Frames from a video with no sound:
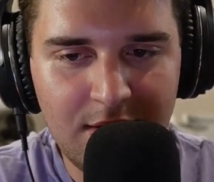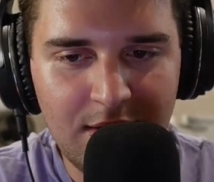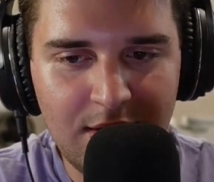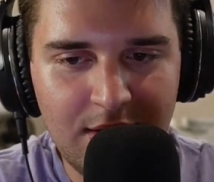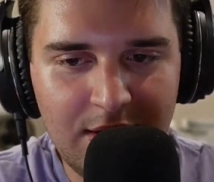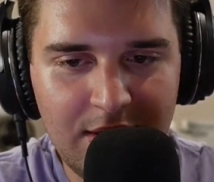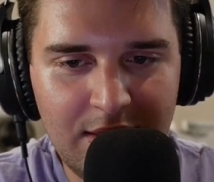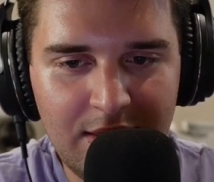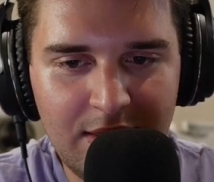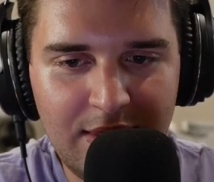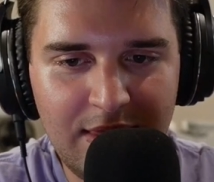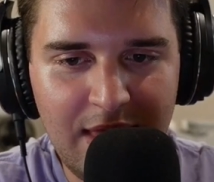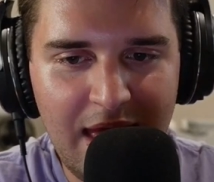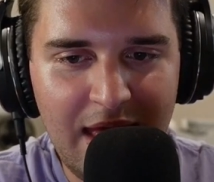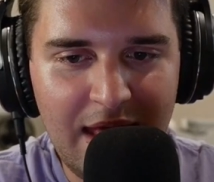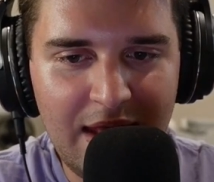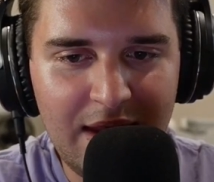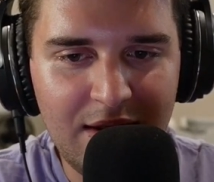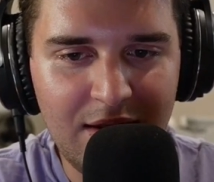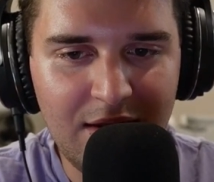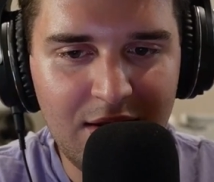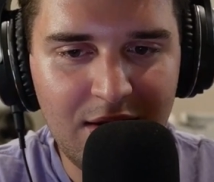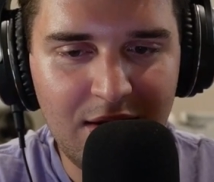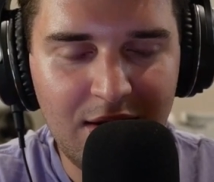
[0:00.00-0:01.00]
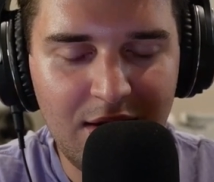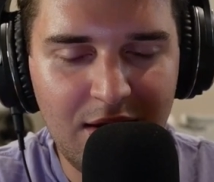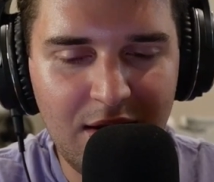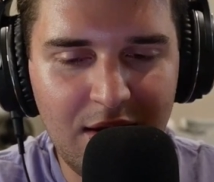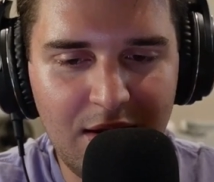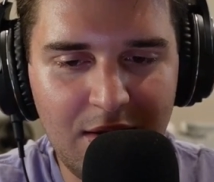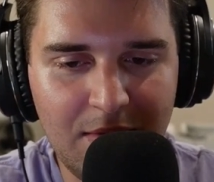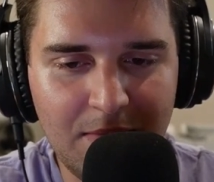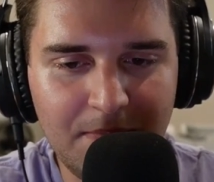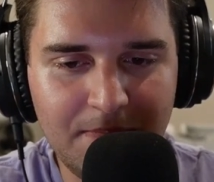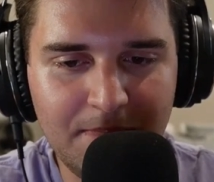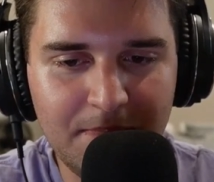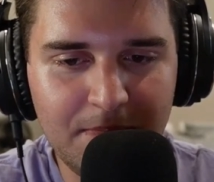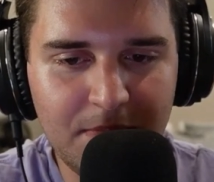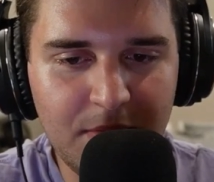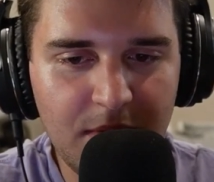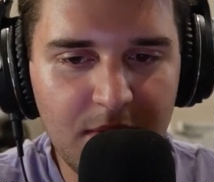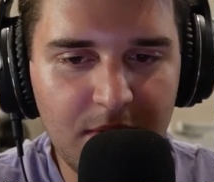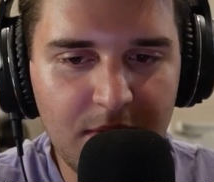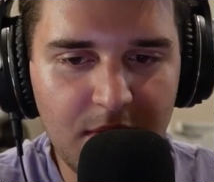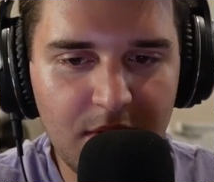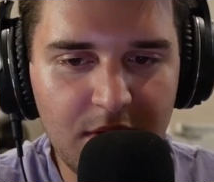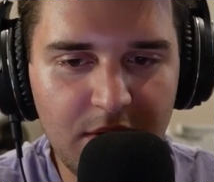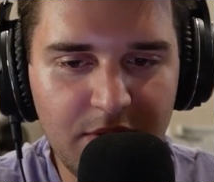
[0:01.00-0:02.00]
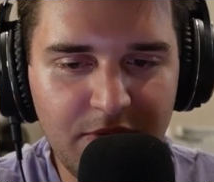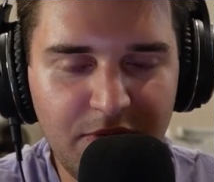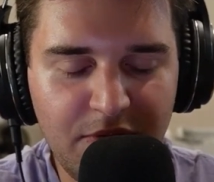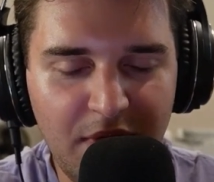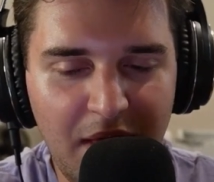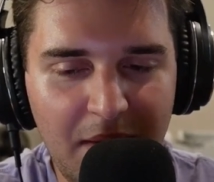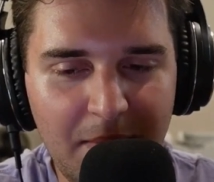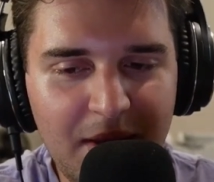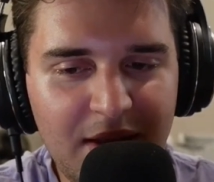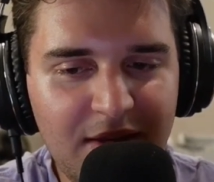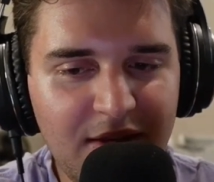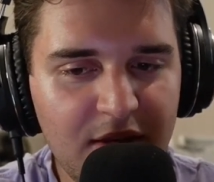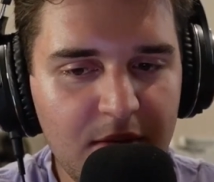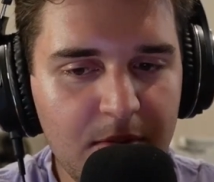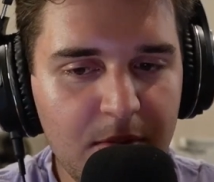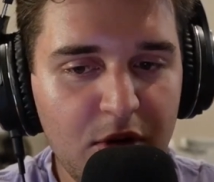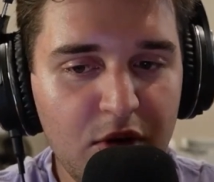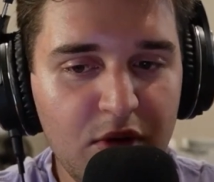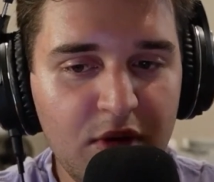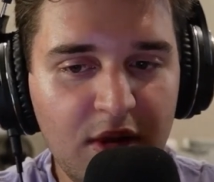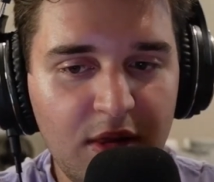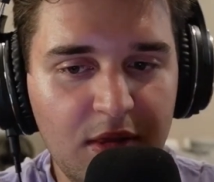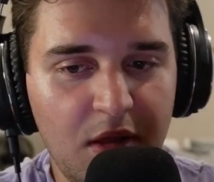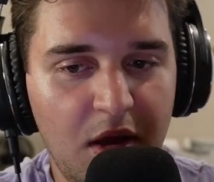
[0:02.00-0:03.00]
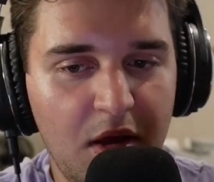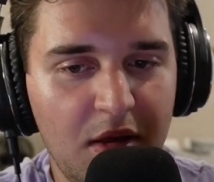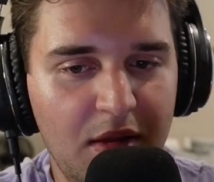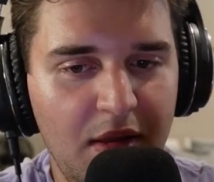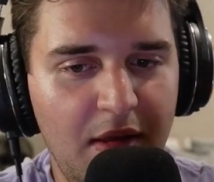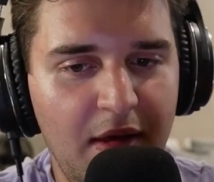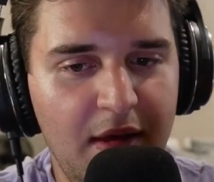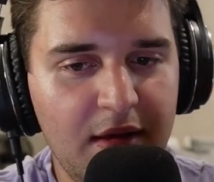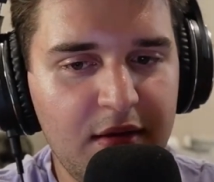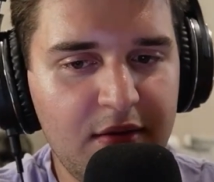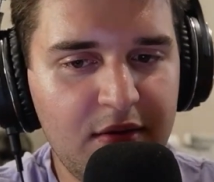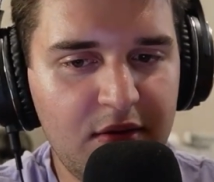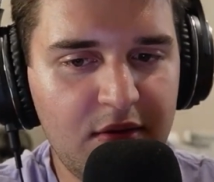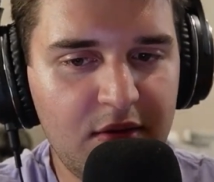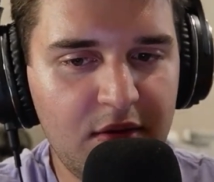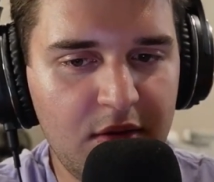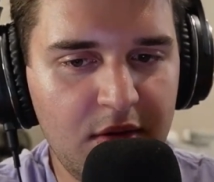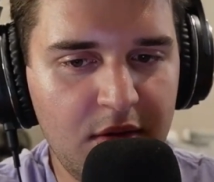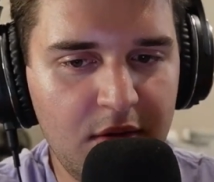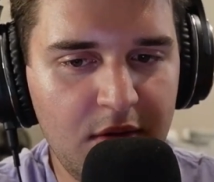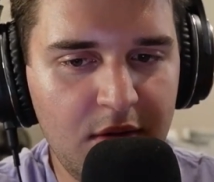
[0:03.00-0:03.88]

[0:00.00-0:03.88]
then Fly Me to the Moon and Longlegs,